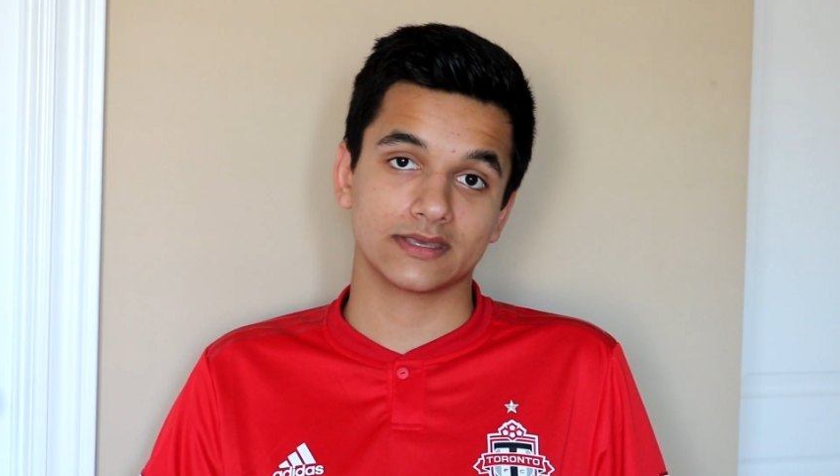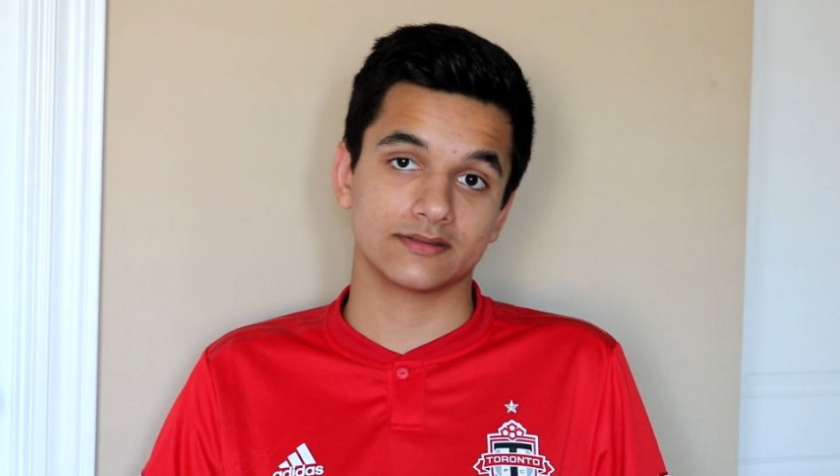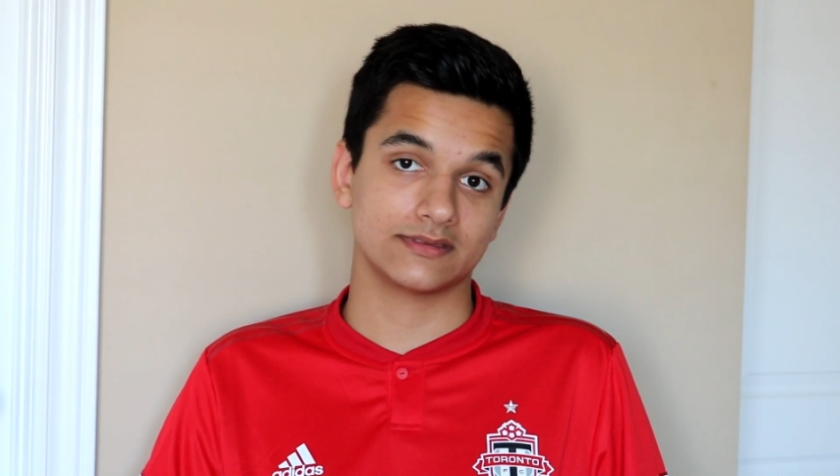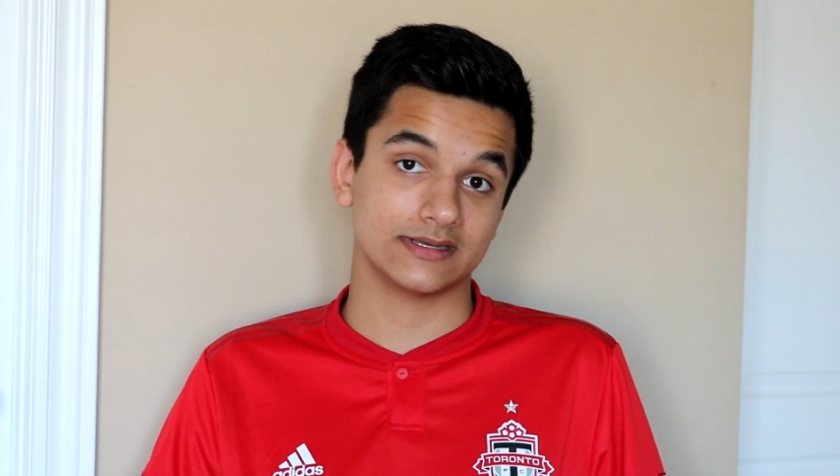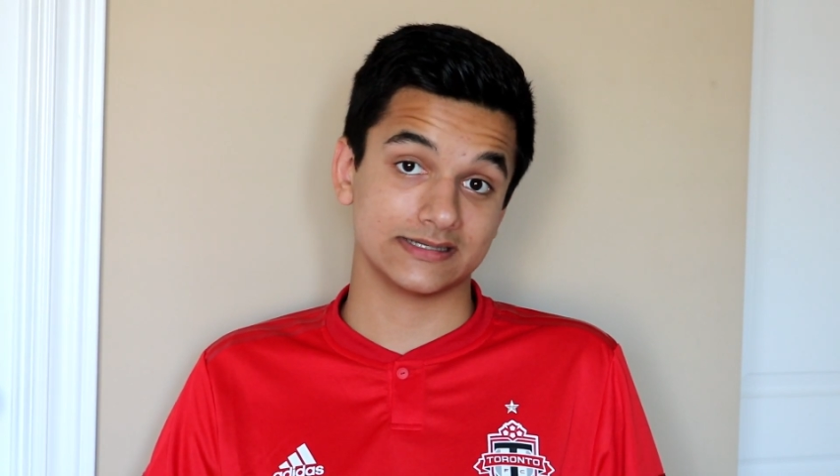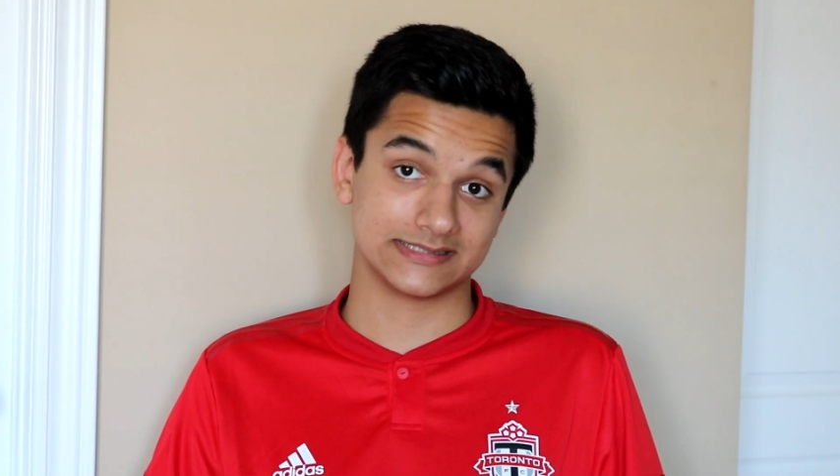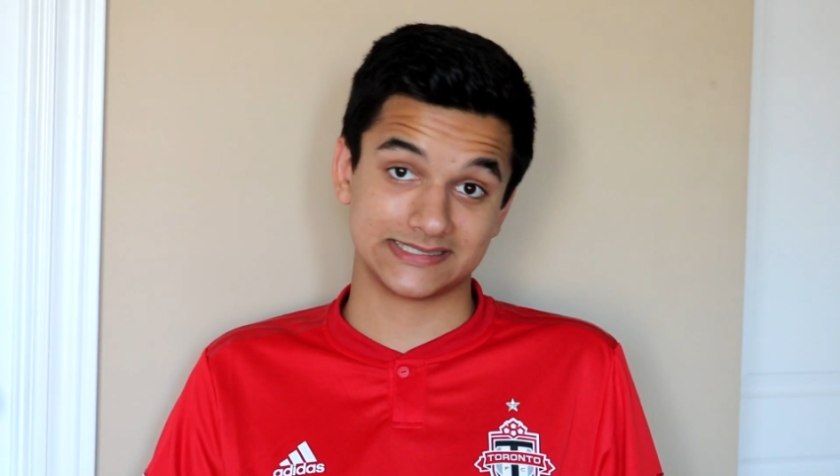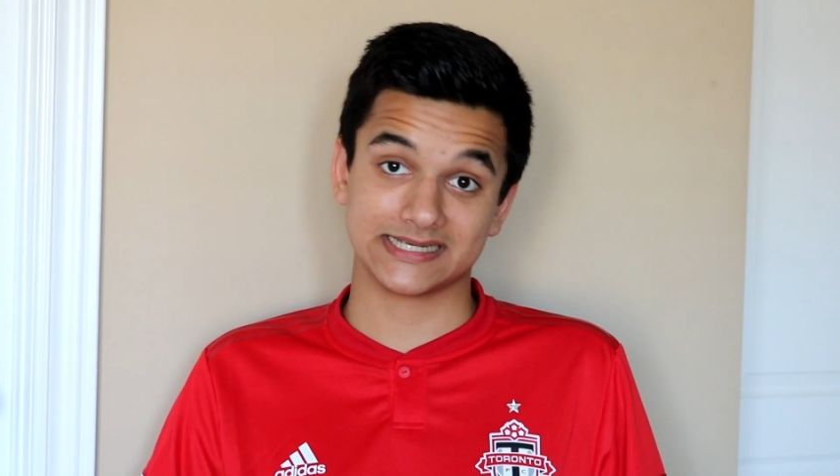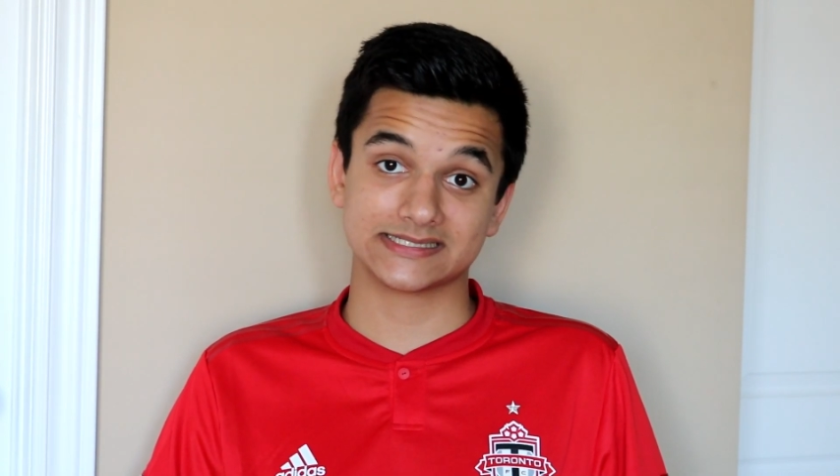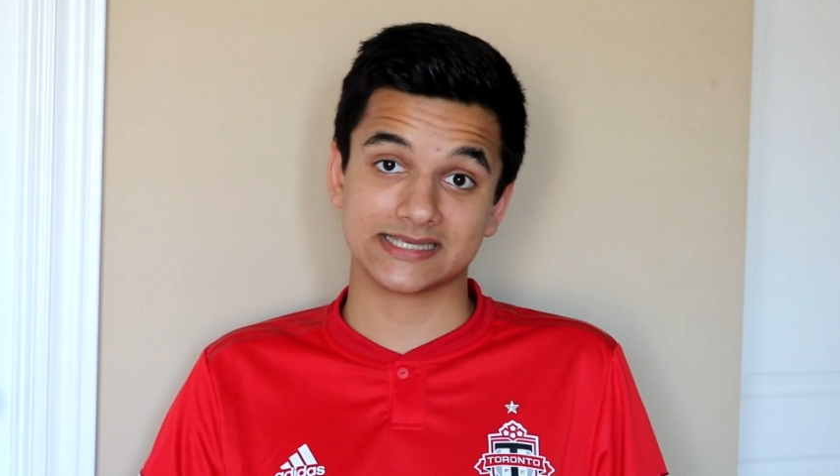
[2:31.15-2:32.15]
the
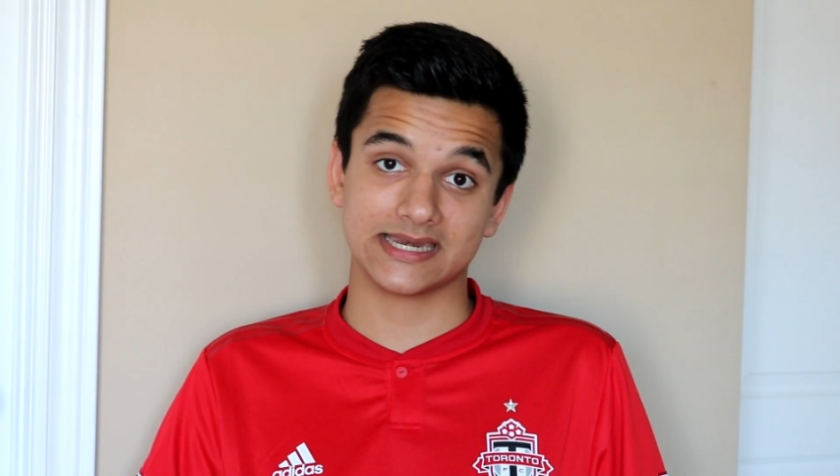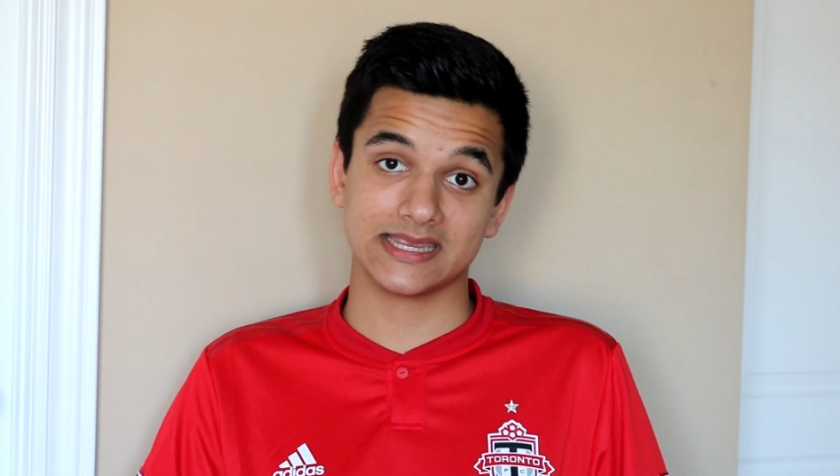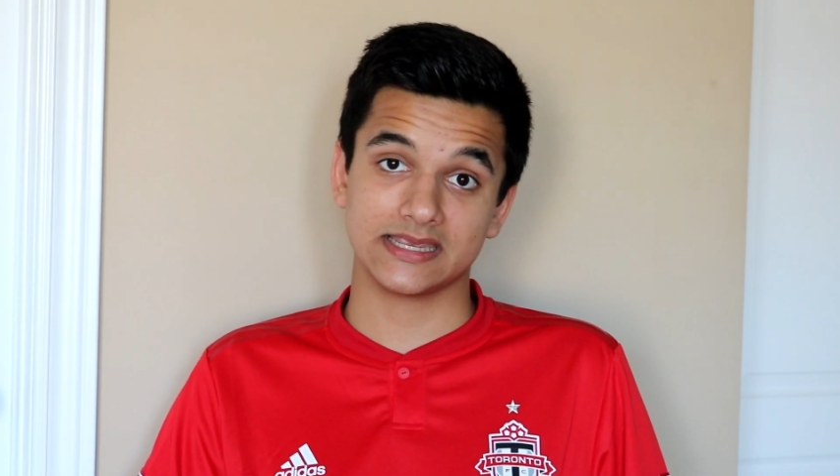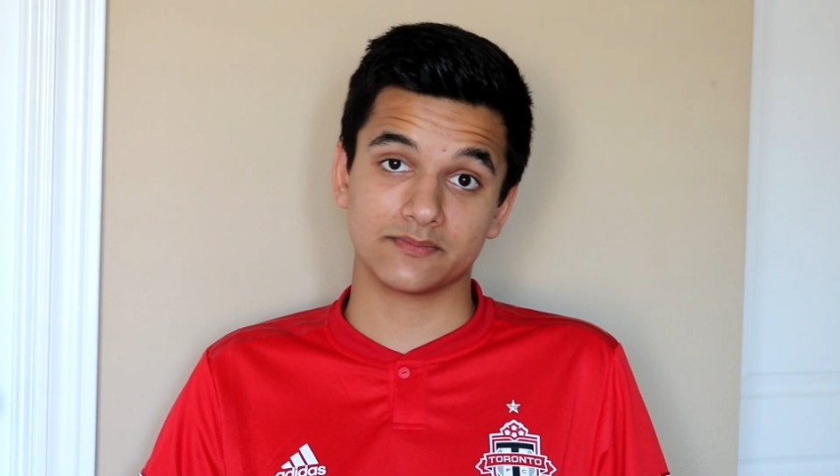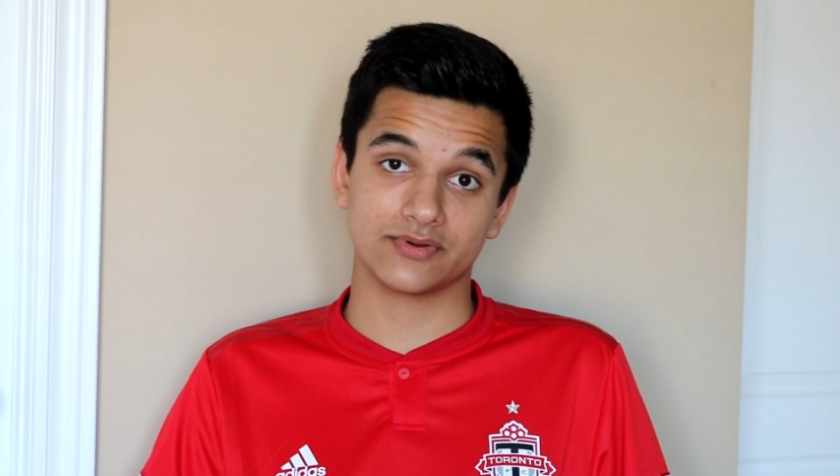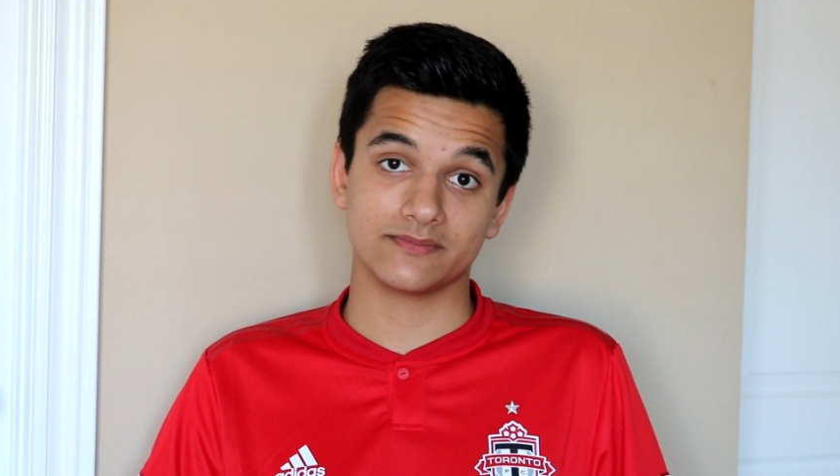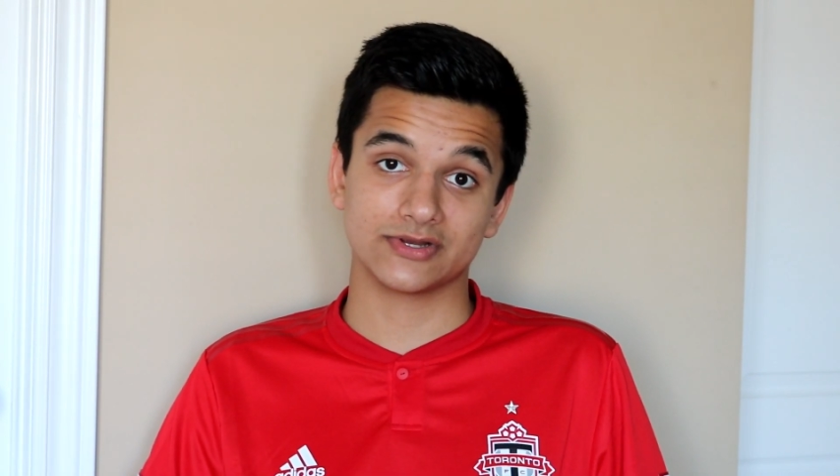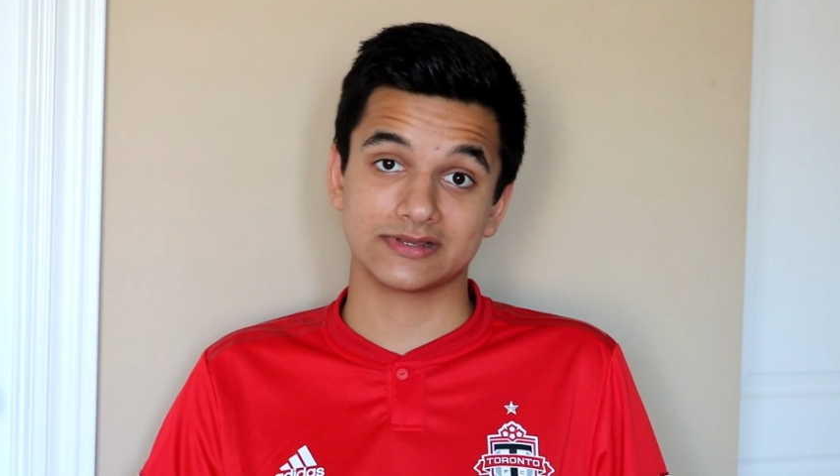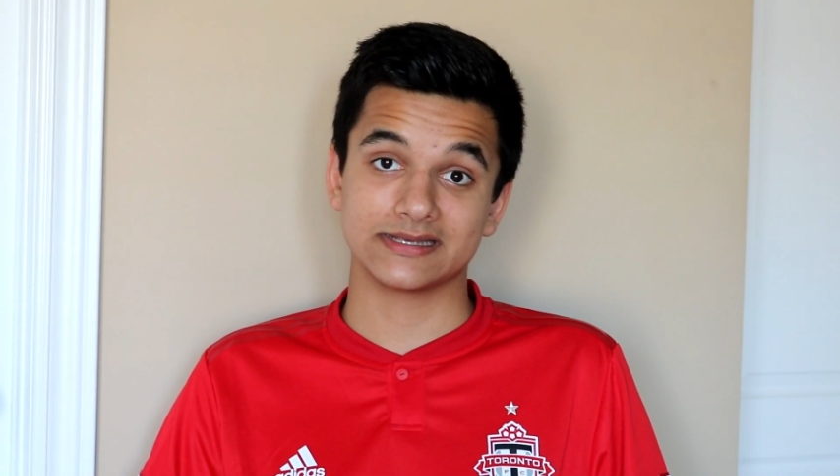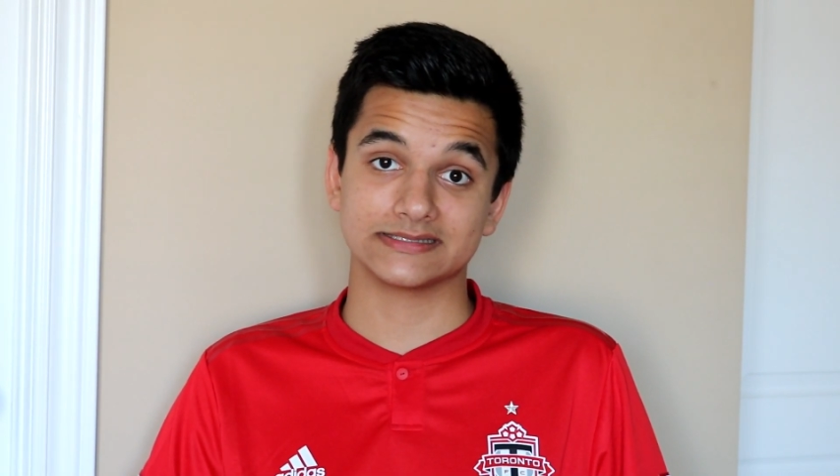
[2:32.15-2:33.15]
six Canadian
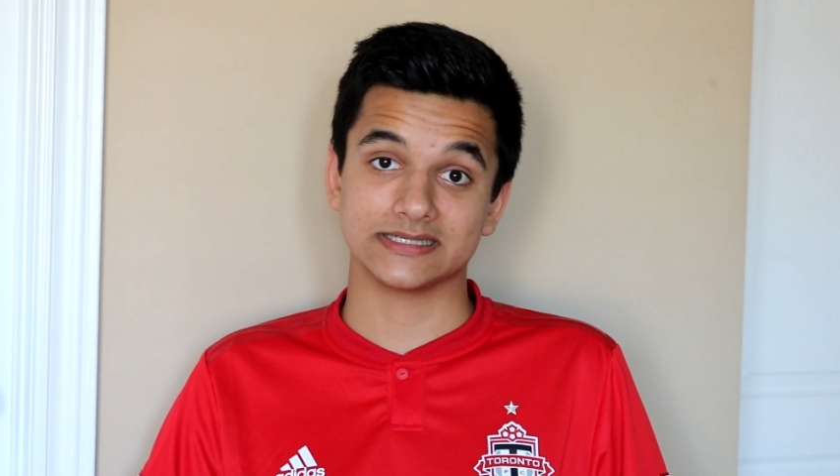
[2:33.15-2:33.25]
Premier League